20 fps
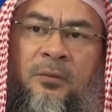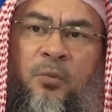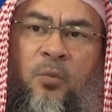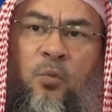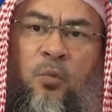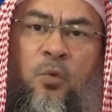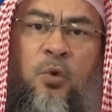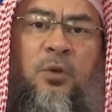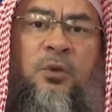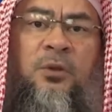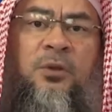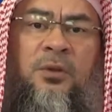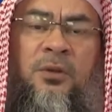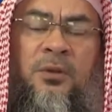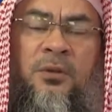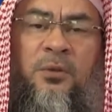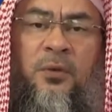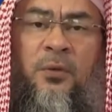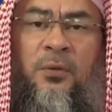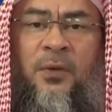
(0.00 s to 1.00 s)
wood
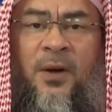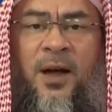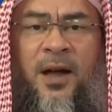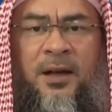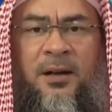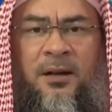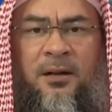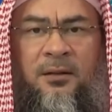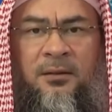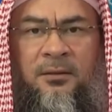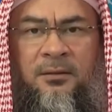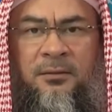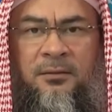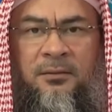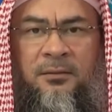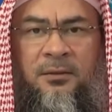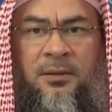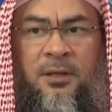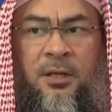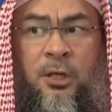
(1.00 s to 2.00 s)
for fire
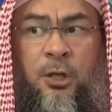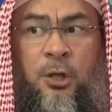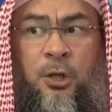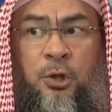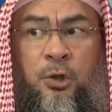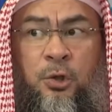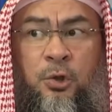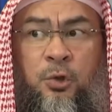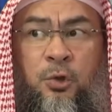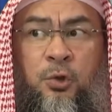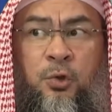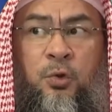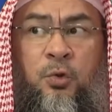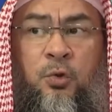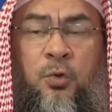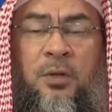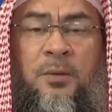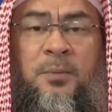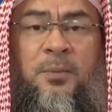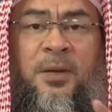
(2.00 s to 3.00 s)

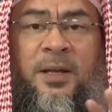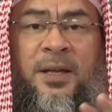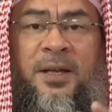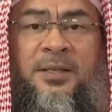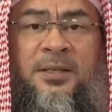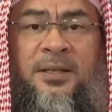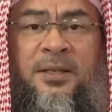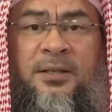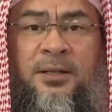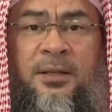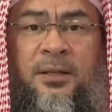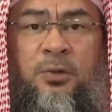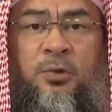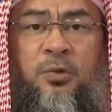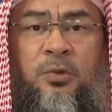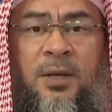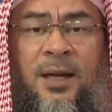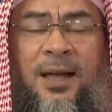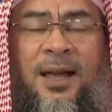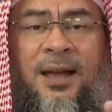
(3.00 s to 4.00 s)
to the places,
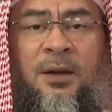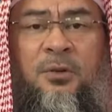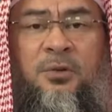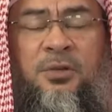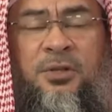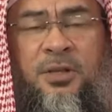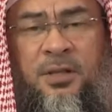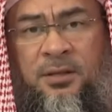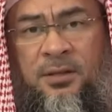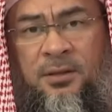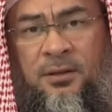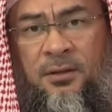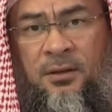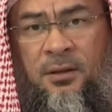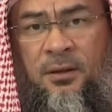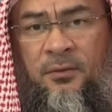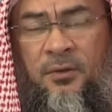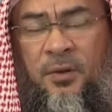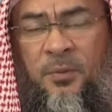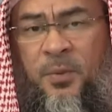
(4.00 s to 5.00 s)
to the houses
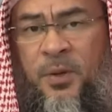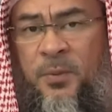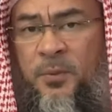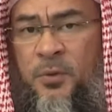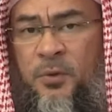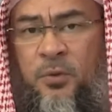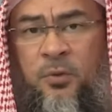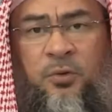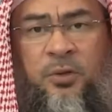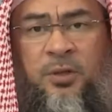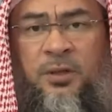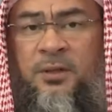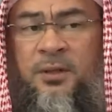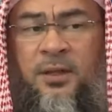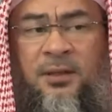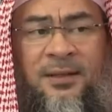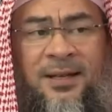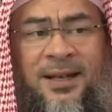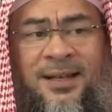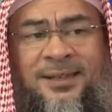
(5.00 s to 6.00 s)
of the people who did
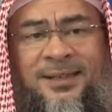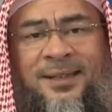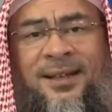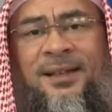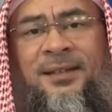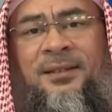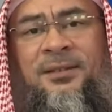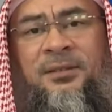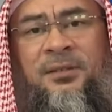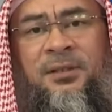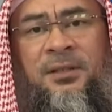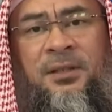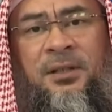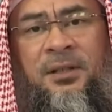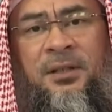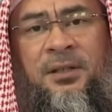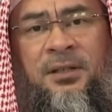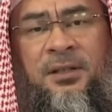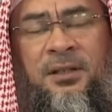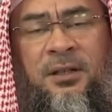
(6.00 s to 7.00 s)
not attend
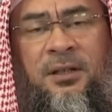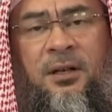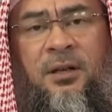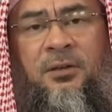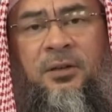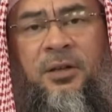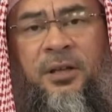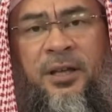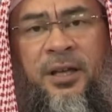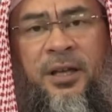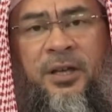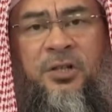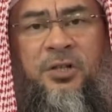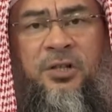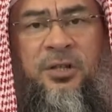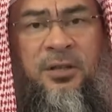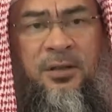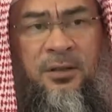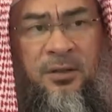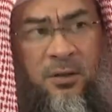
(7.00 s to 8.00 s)
the
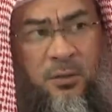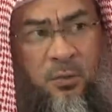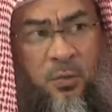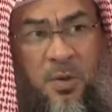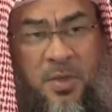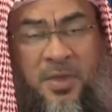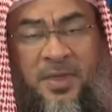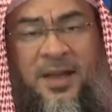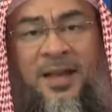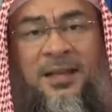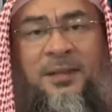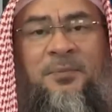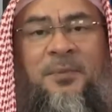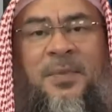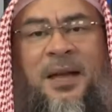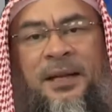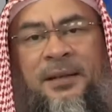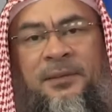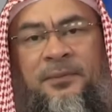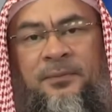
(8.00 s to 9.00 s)
congregation with that
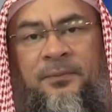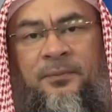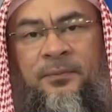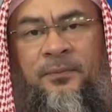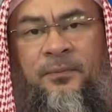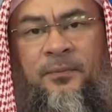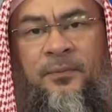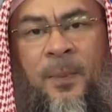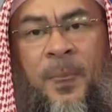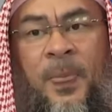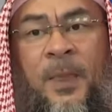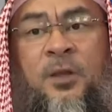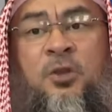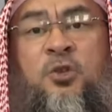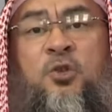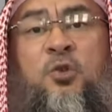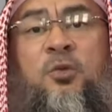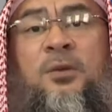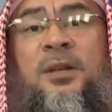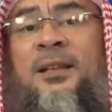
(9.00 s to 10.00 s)
man
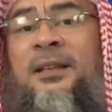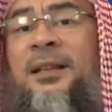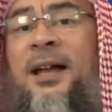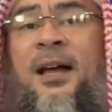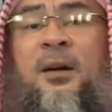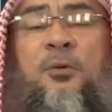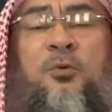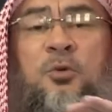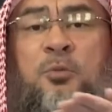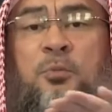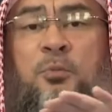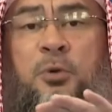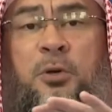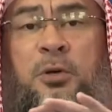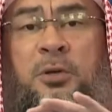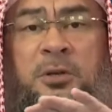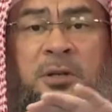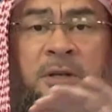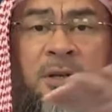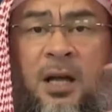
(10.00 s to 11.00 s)
so that I would
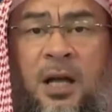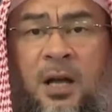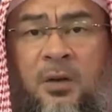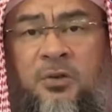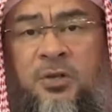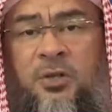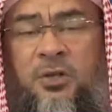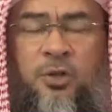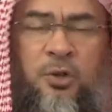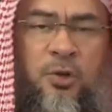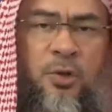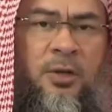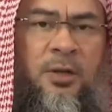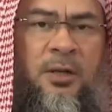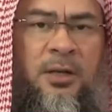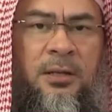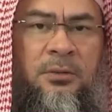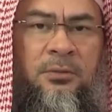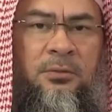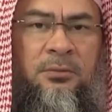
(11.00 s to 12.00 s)
burn their houses to the
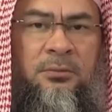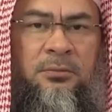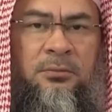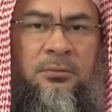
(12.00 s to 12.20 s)
ground.